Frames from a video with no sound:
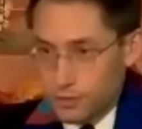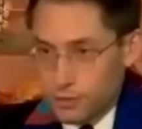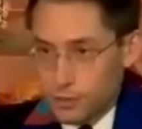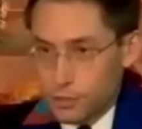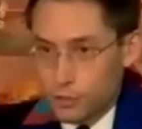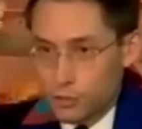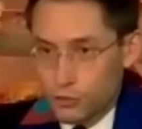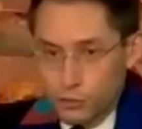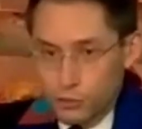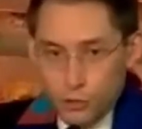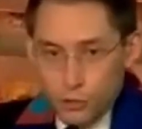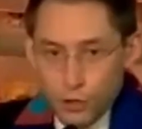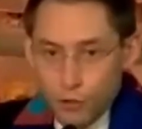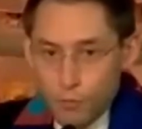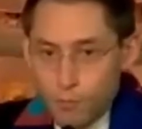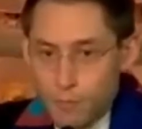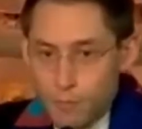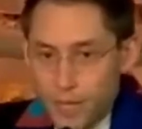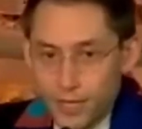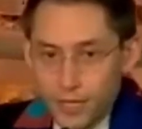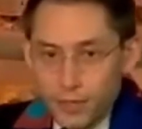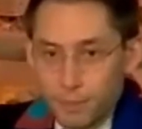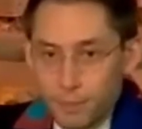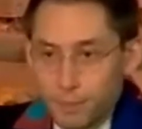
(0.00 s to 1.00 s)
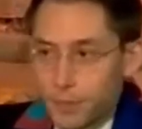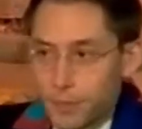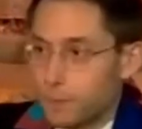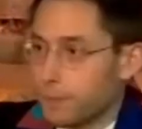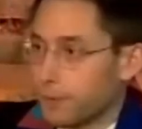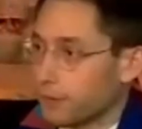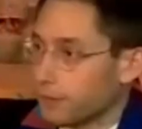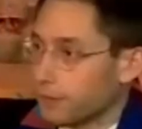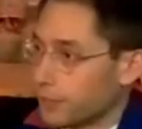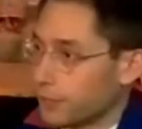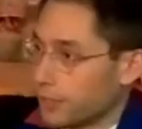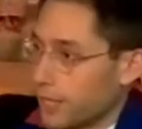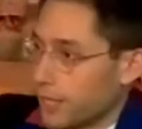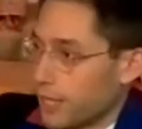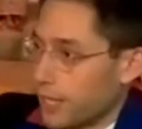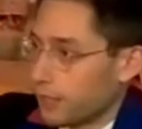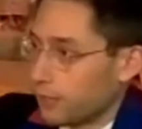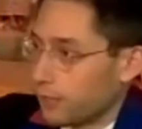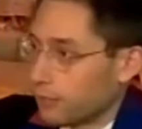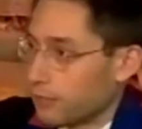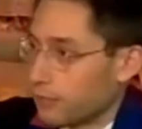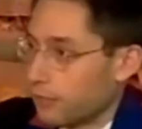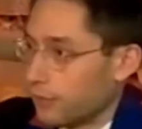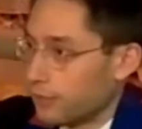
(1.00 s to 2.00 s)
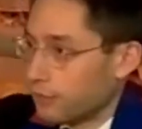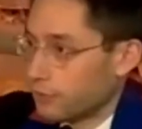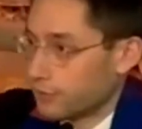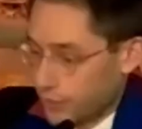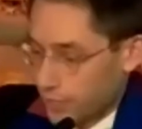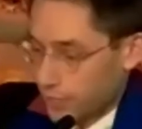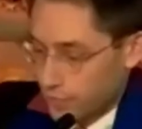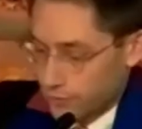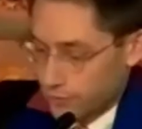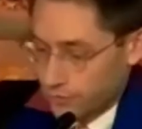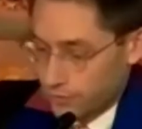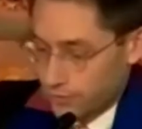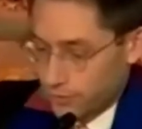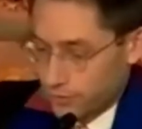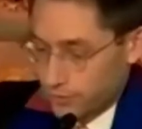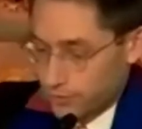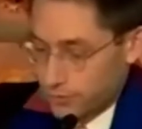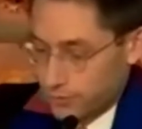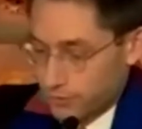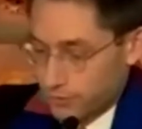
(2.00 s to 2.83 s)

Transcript: so many people did not learn those lessons.